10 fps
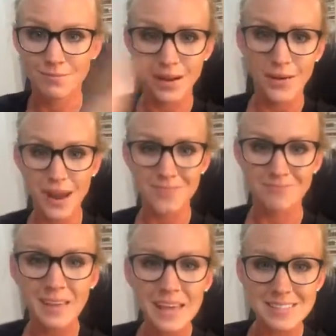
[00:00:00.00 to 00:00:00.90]
All right.
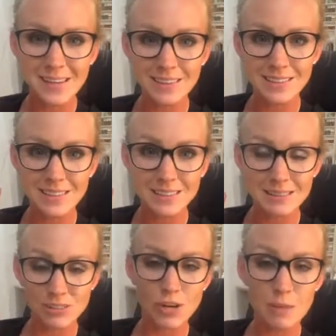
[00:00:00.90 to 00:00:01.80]
So
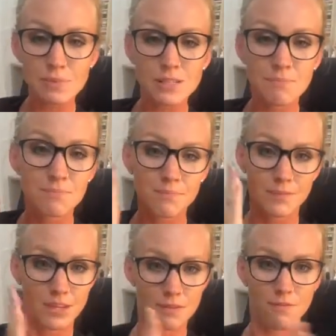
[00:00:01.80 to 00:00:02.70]
scripts
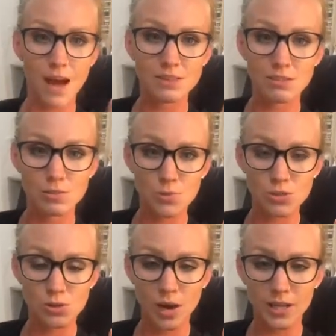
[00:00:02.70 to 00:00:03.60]
in the files of
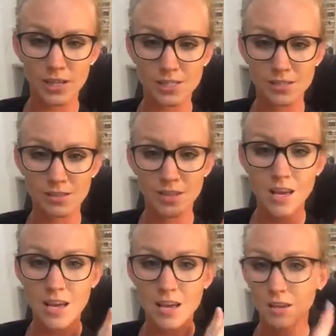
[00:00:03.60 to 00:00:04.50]
Spruced Oilers,
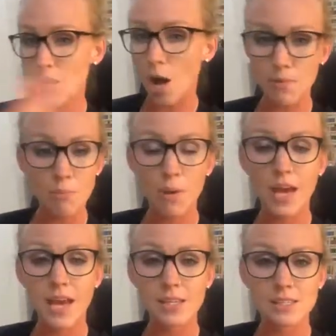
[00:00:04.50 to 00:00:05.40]
copy
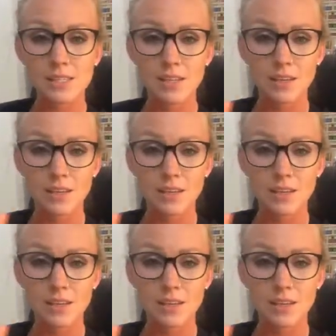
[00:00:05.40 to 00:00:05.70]
paste